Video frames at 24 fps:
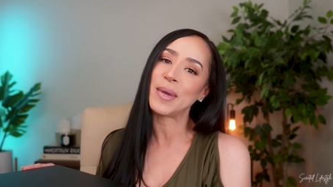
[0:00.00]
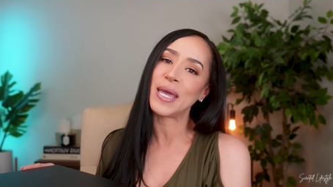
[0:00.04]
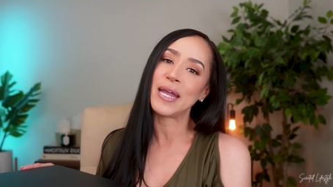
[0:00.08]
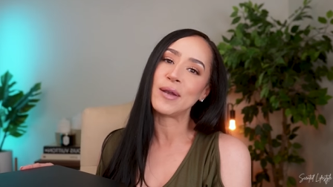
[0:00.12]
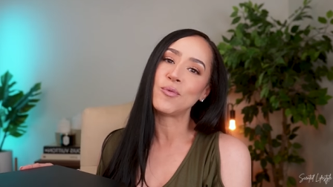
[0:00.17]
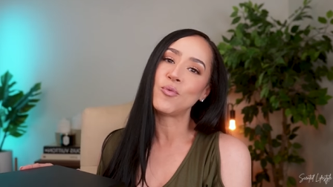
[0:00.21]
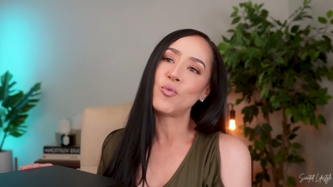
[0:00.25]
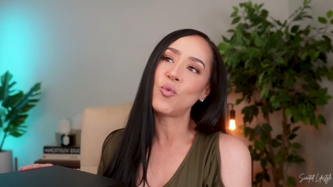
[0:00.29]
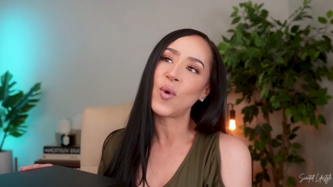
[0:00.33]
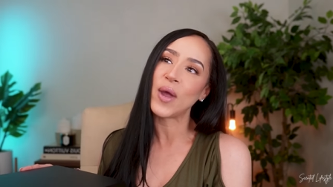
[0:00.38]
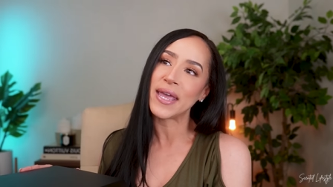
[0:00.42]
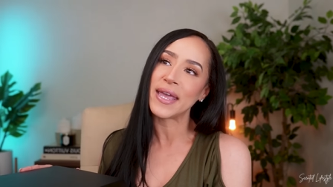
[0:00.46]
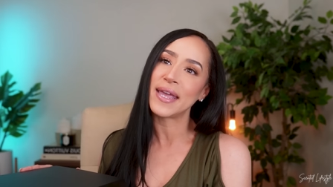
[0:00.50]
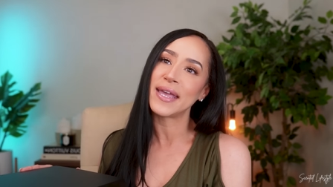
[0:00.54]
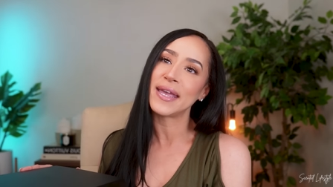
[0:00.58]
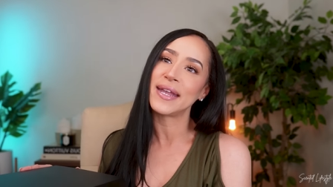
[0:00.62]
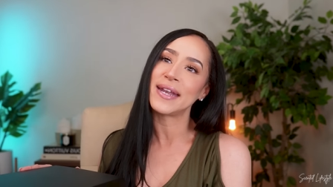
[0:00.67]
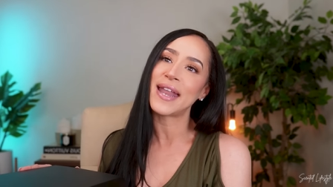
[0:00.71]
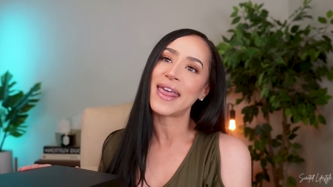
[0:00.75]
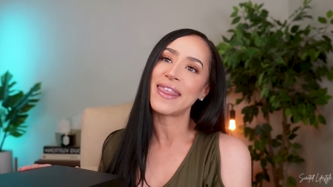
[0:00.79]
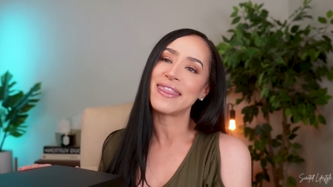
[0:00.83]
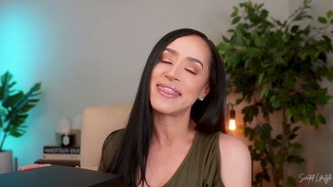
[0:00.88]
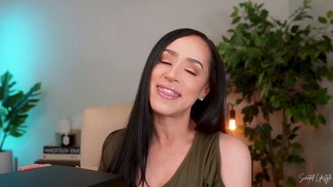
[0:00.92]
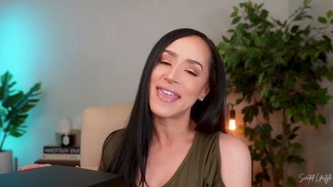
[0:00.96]
and
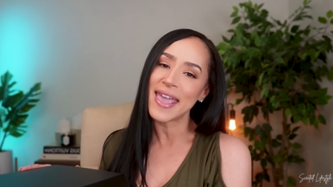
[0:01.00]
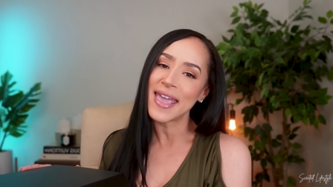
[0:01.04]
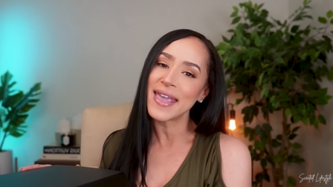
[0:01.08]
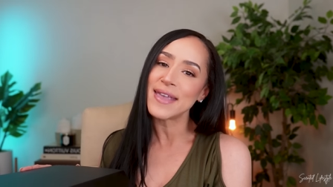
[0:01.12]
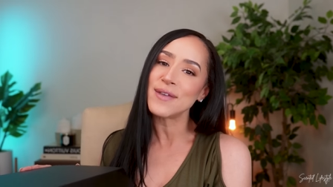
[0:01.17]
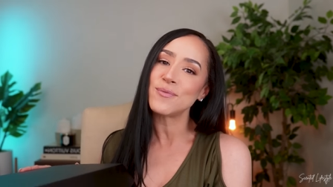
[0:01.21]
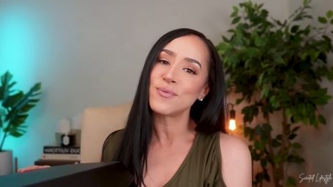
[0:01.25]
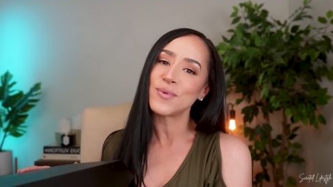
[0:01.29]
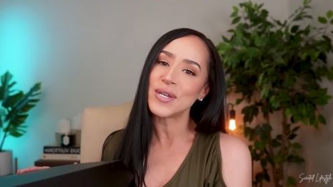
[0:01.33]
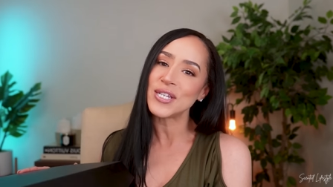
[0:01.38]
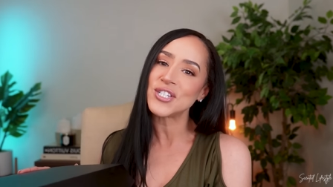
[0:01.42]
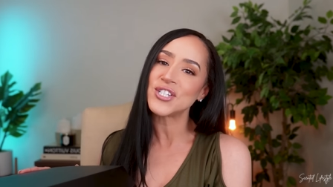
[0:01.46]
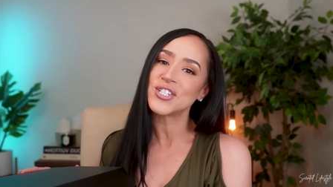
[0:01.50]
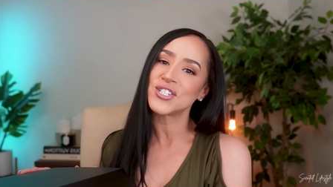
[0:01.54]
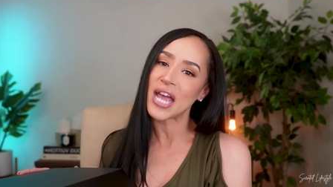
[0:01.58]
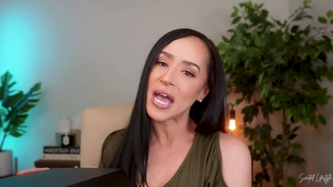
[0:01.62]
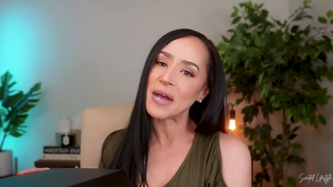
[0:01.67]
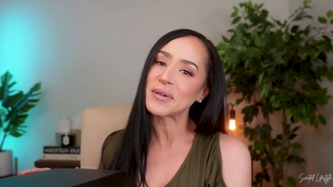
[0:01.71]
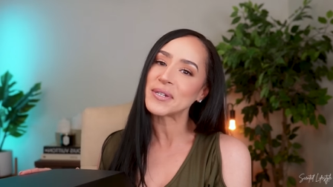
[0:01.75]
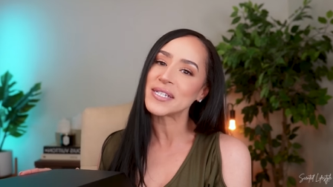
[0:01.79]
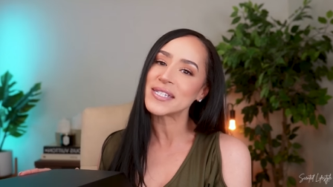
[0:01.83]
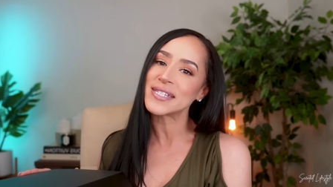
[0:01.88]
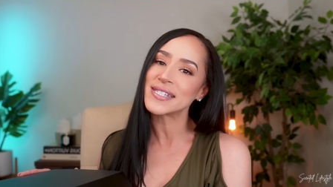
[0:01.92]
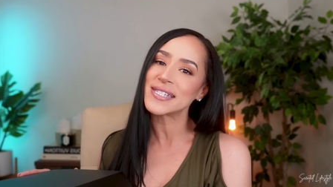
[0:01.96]
when they reached
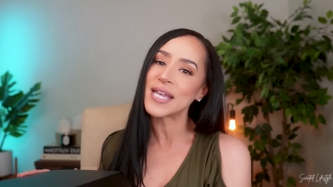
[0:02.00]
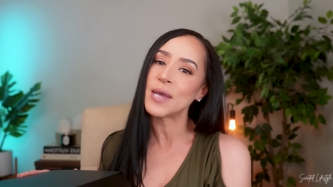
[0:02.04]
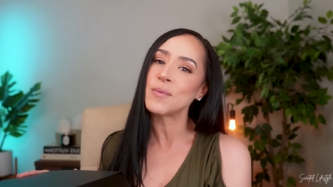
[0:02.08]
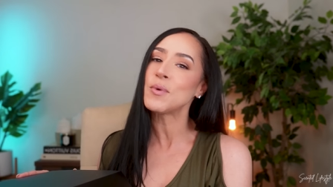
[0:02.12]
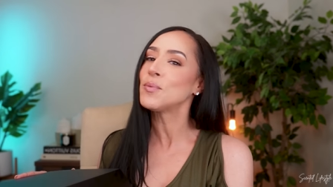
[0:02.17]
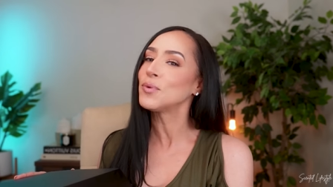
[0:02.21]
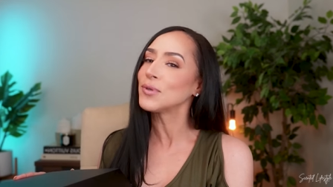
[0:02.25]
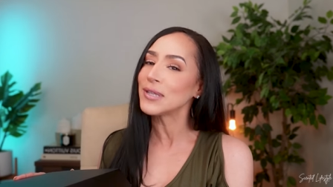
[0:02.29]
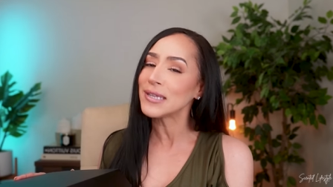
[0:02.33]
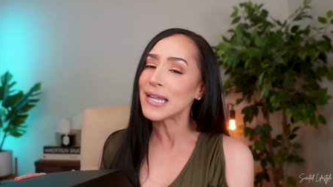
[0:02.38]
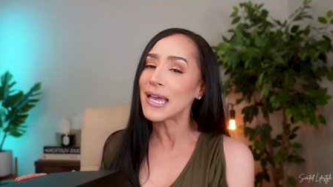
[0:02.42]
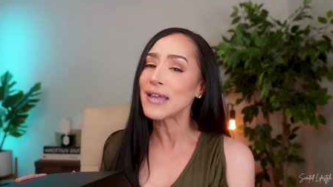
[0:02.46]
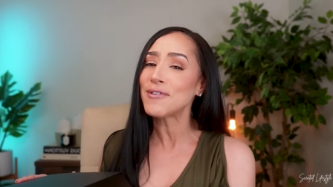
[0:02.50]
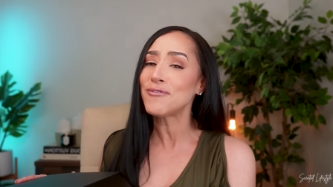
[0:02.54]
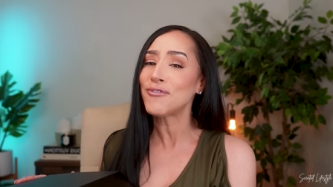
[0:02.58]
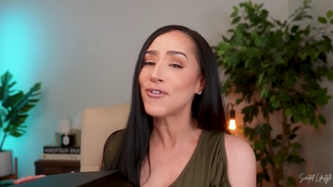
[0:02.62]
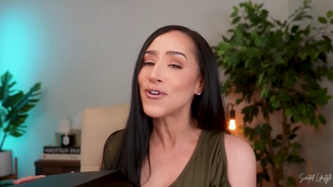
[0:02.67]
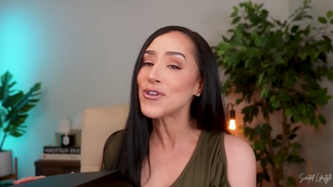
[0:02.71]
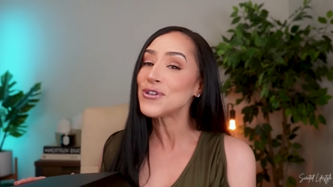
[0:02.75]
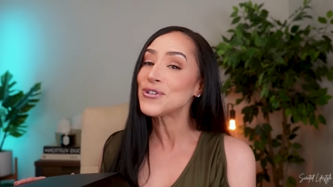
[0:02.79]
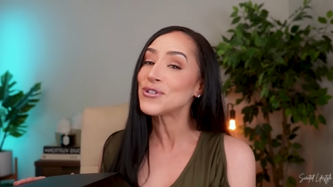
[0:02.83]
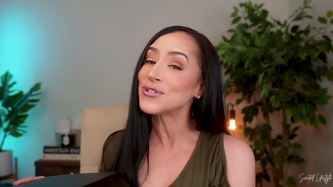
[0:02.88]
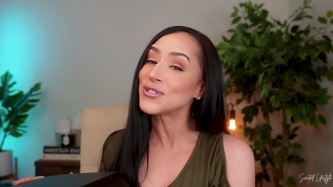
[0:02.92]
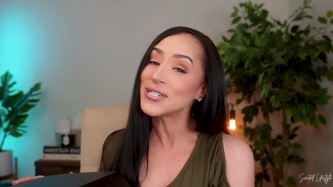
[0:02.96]
out and say we would like for
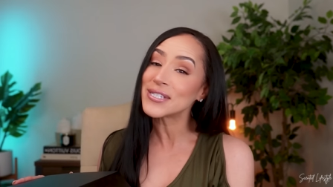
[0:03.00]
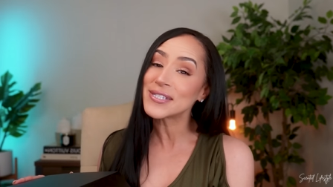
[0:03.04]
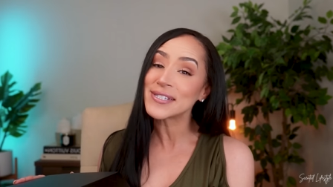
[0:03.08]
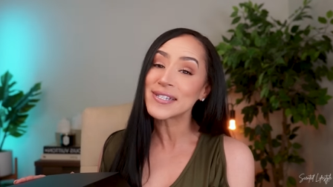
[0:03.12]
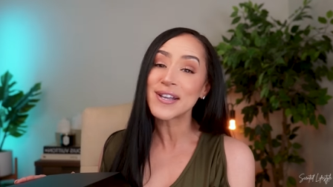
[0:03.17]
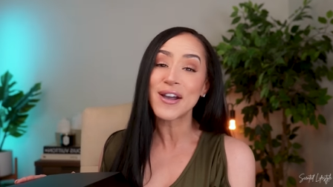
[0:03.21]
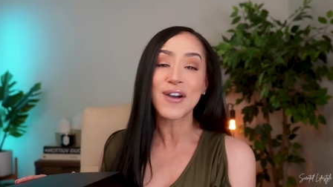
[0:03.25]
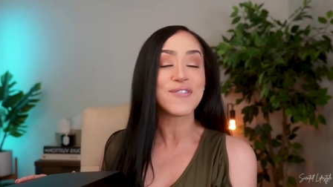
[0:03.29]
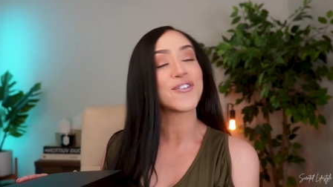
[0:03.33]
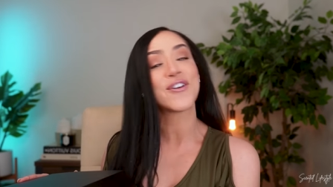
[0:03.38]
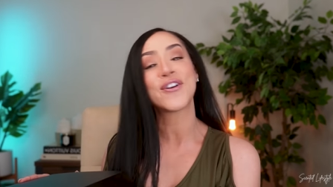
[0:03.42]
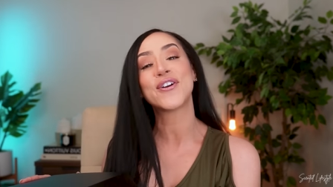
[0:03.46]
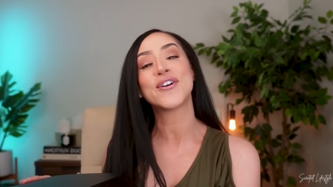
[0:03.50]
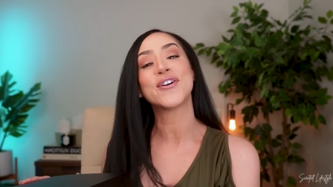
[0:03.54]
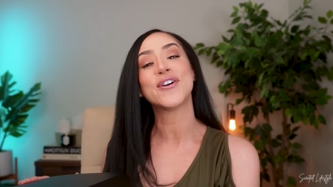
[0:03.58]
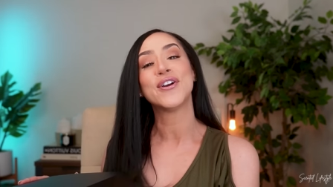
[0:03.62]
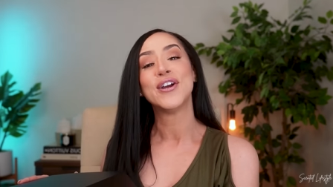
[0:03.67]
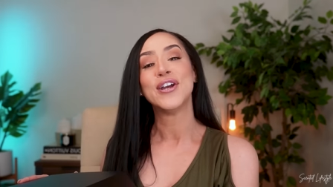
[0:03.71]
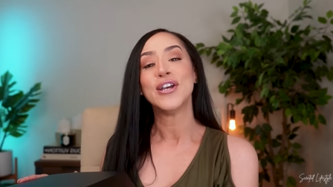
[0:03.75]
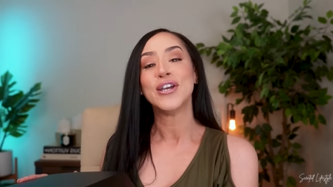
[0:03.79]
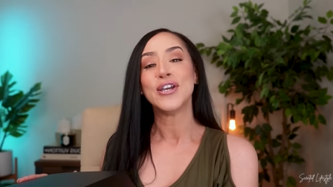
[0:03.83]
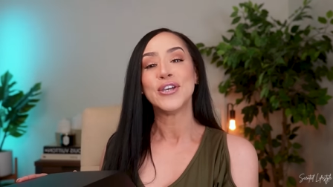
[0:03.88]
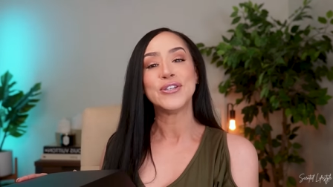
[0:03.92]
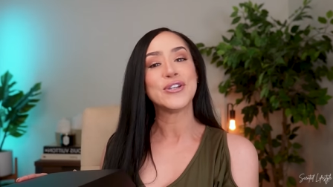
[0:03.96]
you to discover
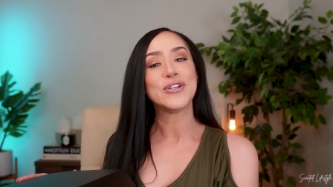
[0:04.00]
